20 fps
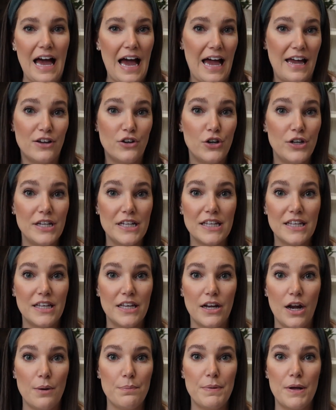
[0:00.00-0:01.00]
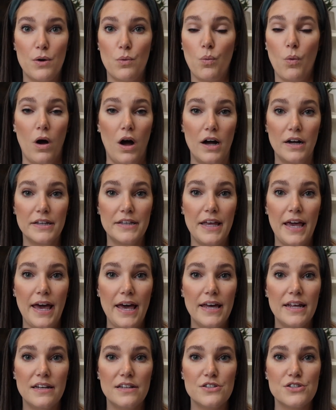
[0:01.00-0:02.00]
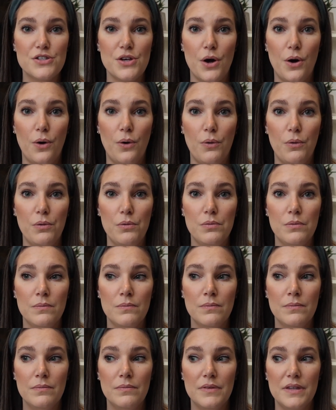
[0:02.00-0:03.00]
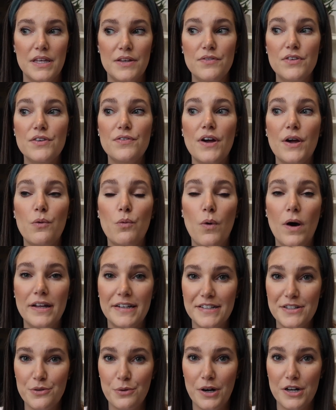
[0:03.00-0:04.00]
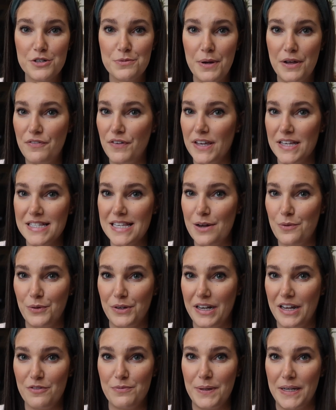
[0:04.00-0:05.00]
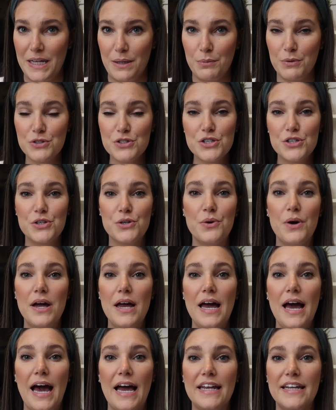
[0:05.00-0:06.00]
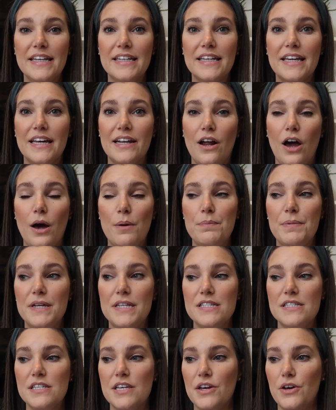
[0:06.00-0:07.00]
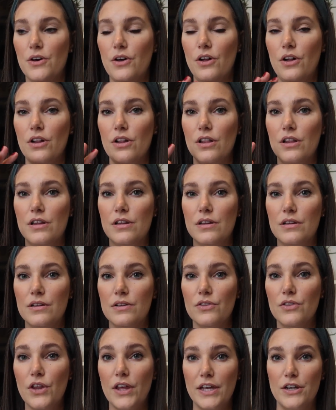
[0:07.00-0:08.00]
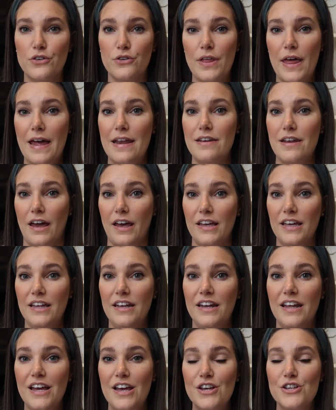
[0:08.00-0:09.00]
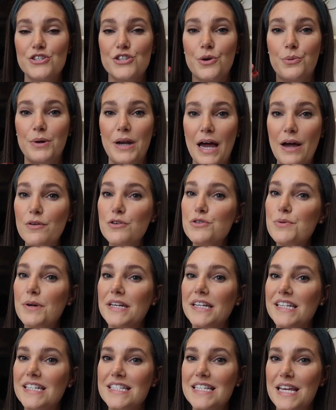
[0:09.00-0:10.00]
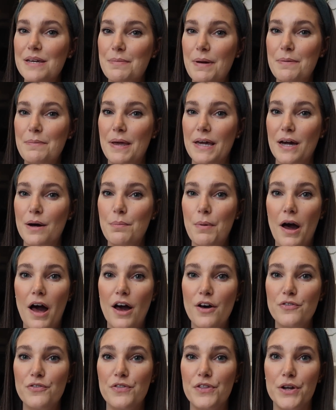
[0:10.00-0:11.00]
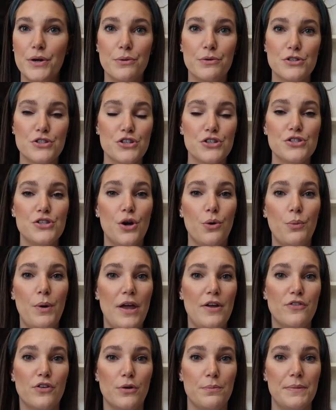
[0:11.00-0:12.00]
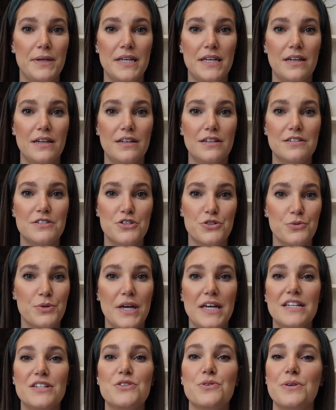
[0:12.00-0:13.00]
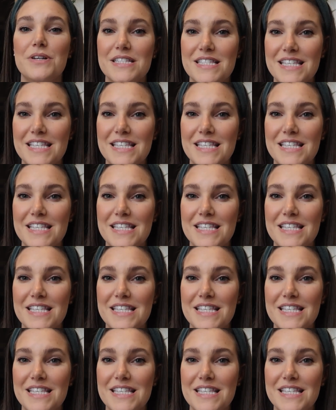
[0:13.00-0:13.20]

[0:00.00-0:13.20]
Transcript: I couldn't get up and walk yet. So even if I wanted to wash my face, I wouldn't have been able to. I didn't get up until later that night. So when I was ready to take my makeup off, there was just no way for me to get to a